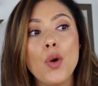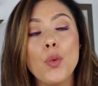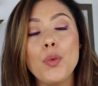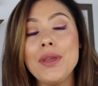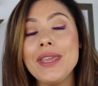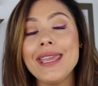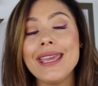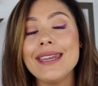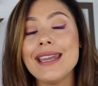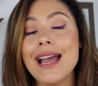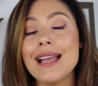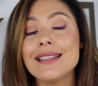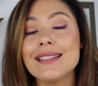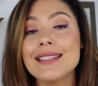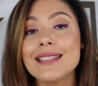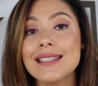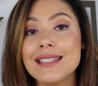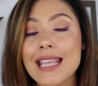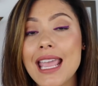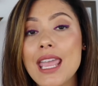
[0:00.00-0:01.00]
We cannot
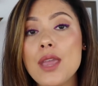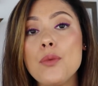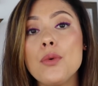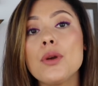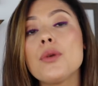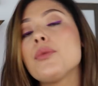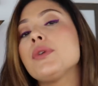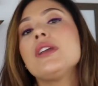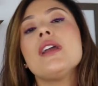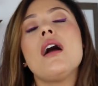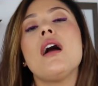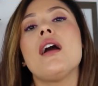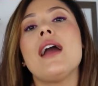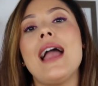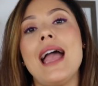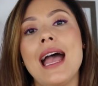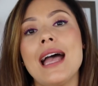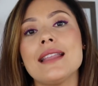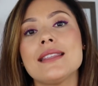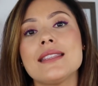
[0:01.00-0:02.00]
stay where we are
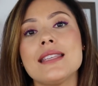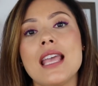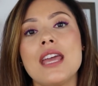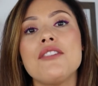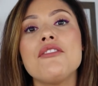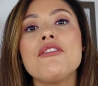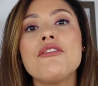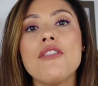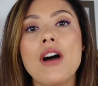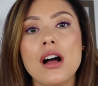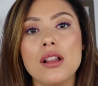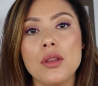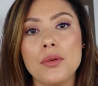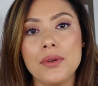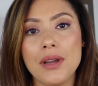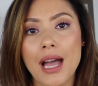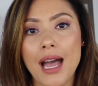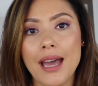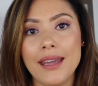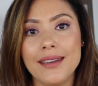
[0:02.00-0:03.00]
at and follow
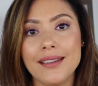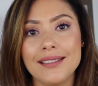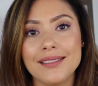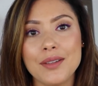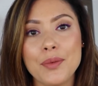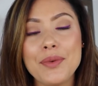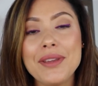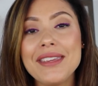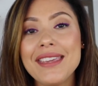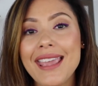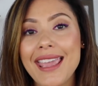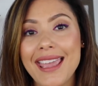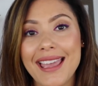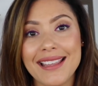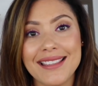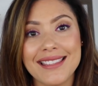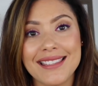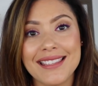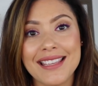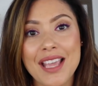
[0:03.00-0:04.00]
God. We
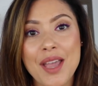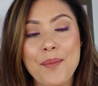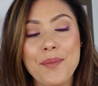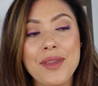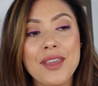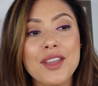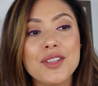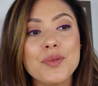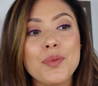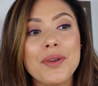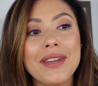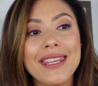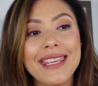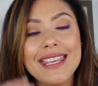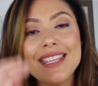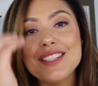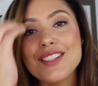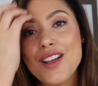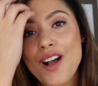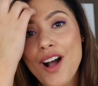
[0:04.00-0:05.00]
can't, because what
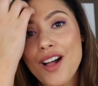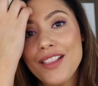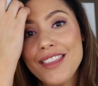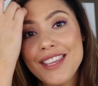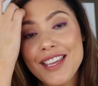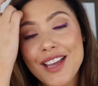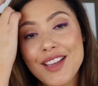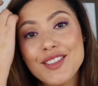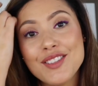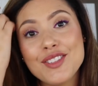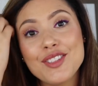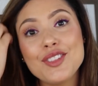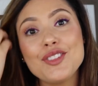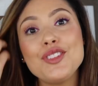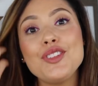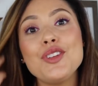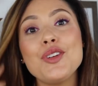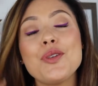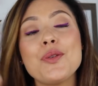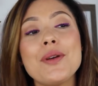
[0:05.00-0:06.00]
he's calling us to
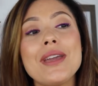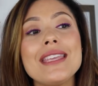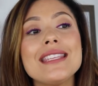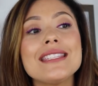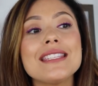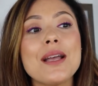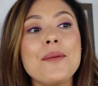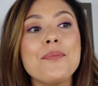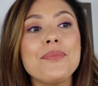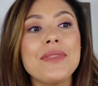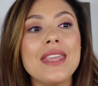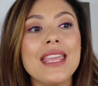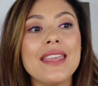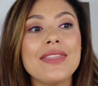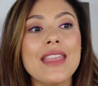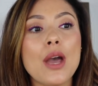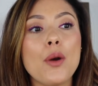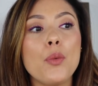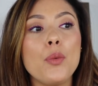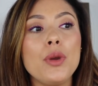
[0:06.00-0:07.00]
do is
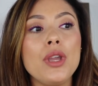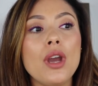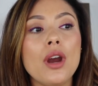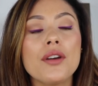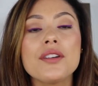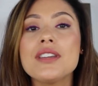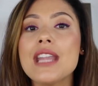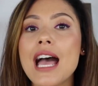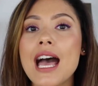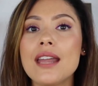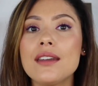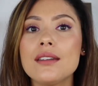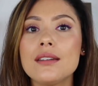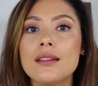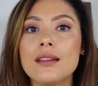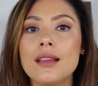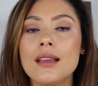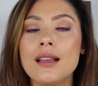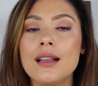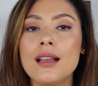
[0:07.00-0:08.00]
something that we are not
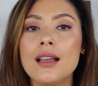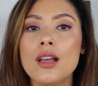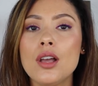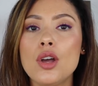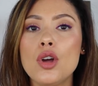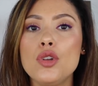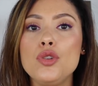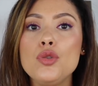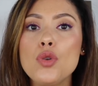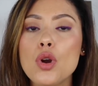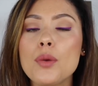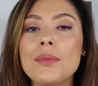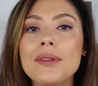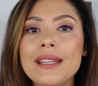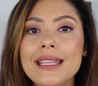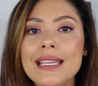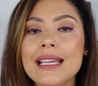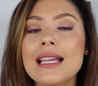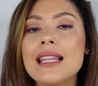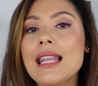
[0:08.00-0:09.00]

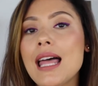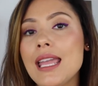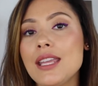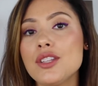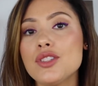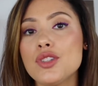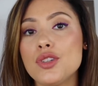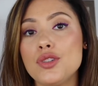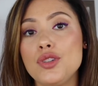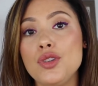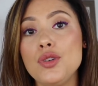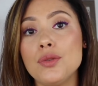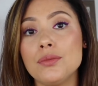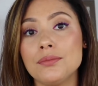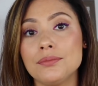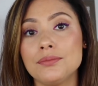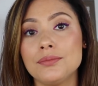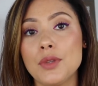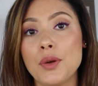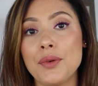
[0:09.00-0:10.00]
normally inclined to do,
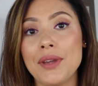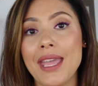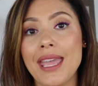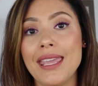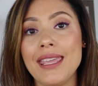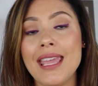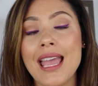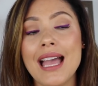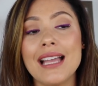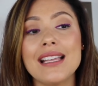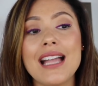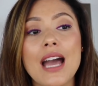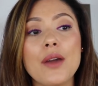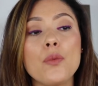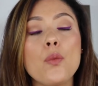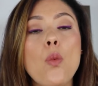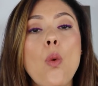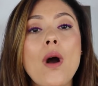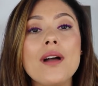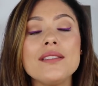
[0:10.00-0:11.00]
okay?
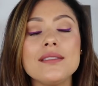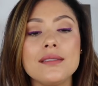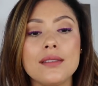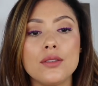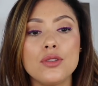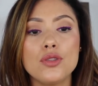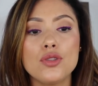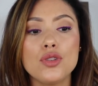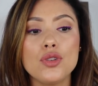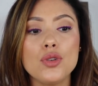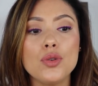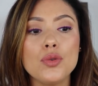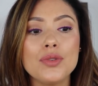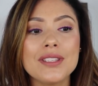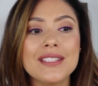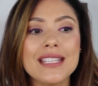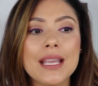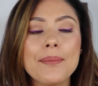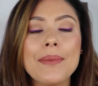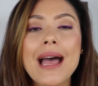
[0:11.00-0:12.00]
God wants us to
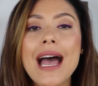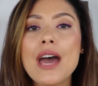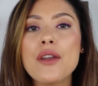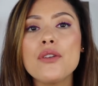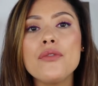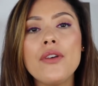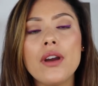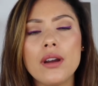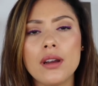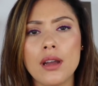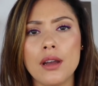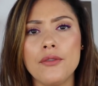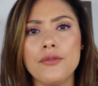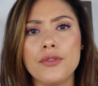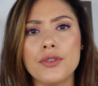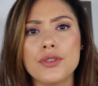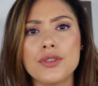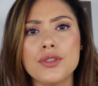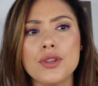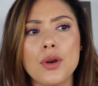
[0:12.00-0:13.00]
step out of our
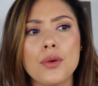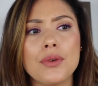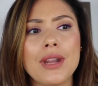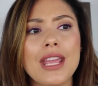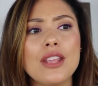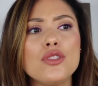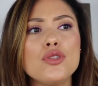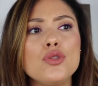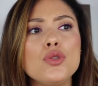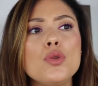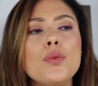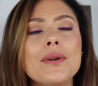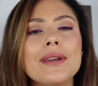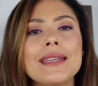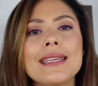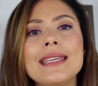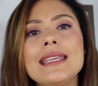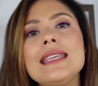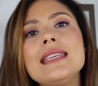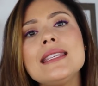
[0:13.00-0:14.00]
comfort zone and do what
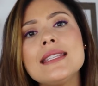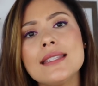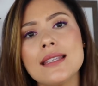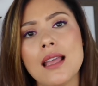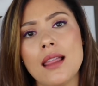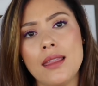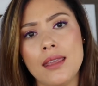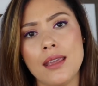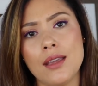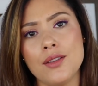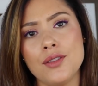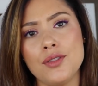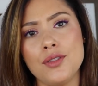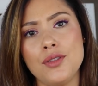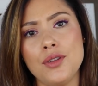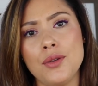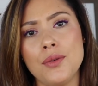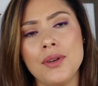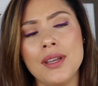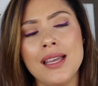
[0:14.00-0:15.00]
he's telling us
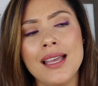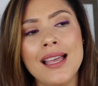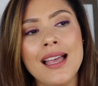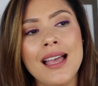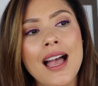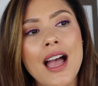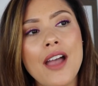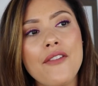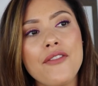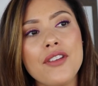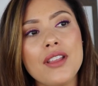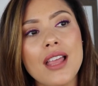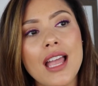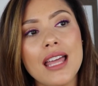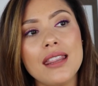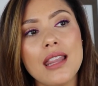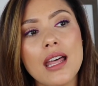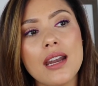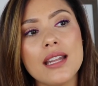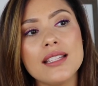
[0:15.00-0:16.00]
to do. I feel
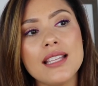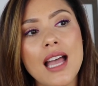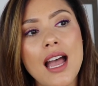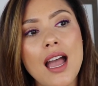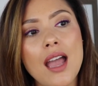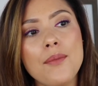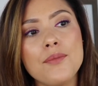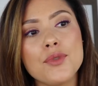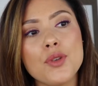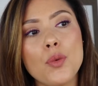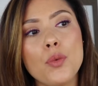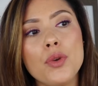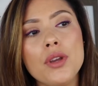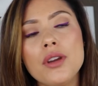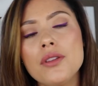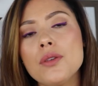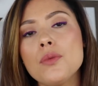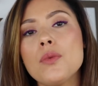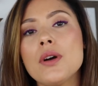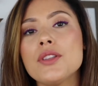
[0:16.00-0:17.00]
like a lot of times we
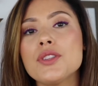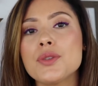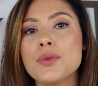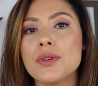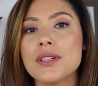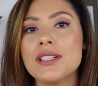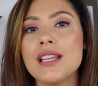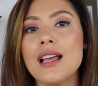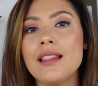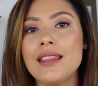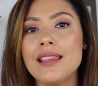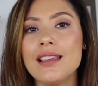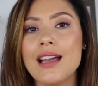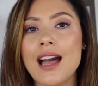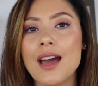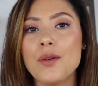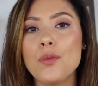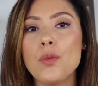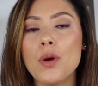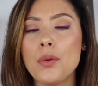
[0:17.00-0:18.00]
are the ones who are telling
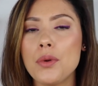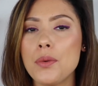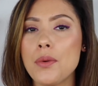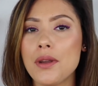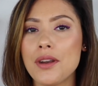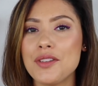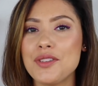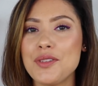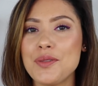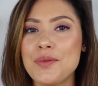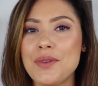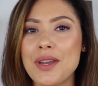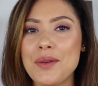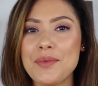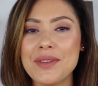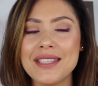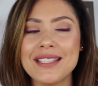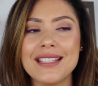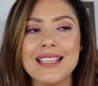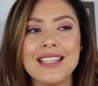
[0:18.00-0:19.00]
God what we want to do, and
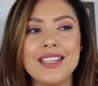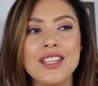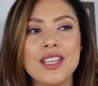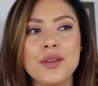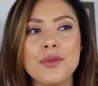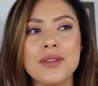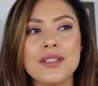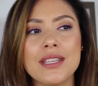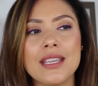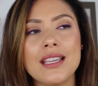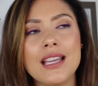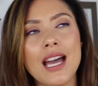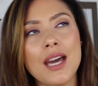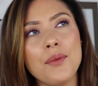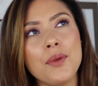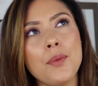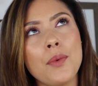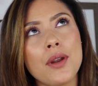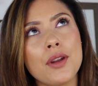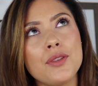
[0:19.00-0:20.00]
we sit here and we say,
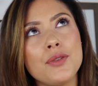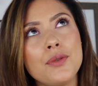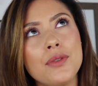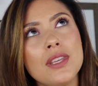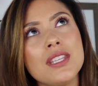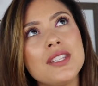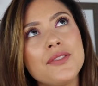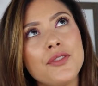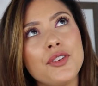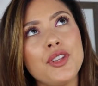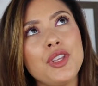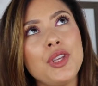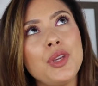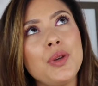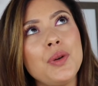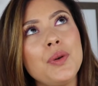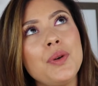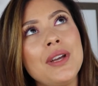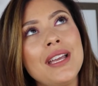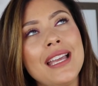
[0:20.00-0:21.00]
God, we want to do this for
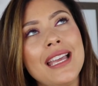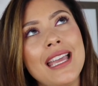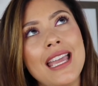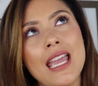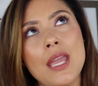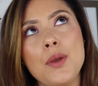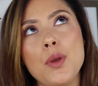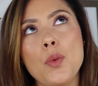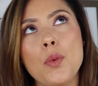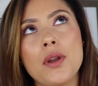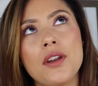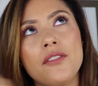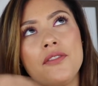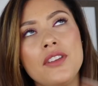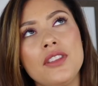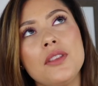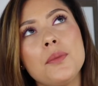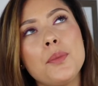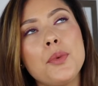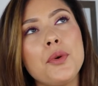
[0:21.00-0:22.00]
you, and we want to
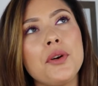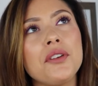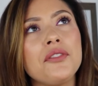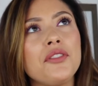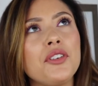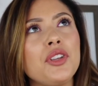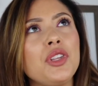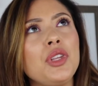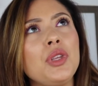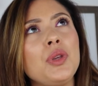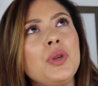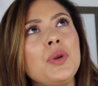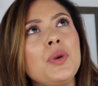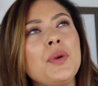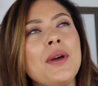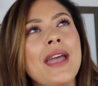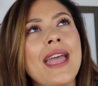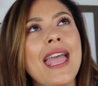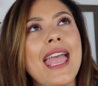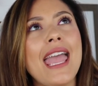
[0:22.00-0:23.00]
feed the poor for
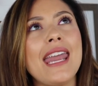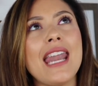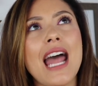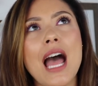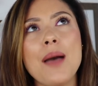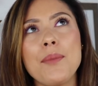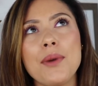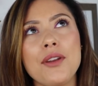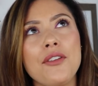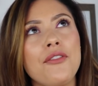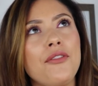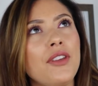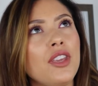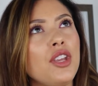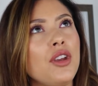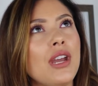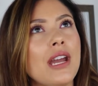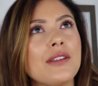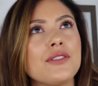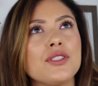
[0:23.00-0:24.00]
you, and I'm going to
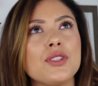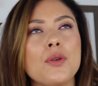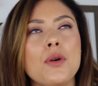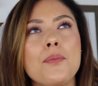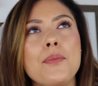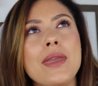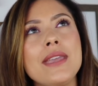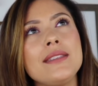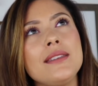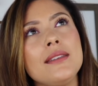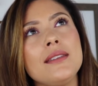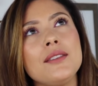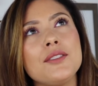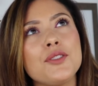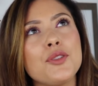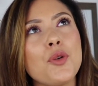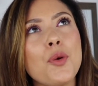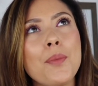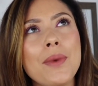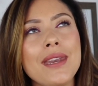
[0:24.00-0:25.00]
figure out so
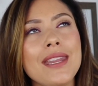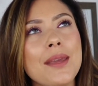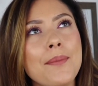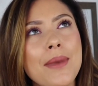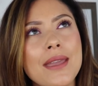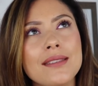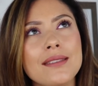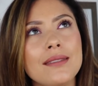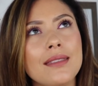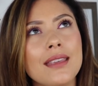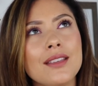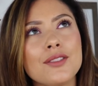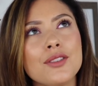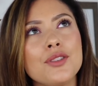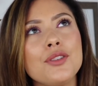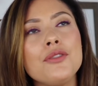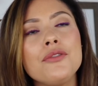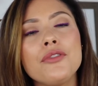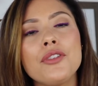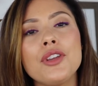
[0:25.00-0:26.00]
many amazing things
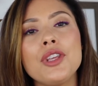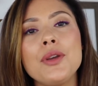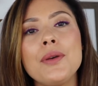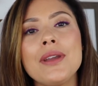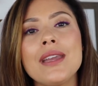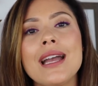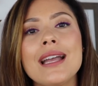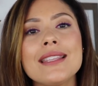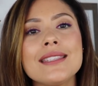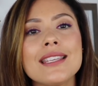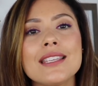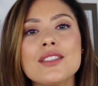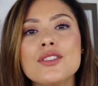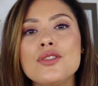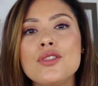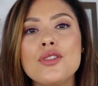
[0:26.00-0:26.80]
to do for you. And God says,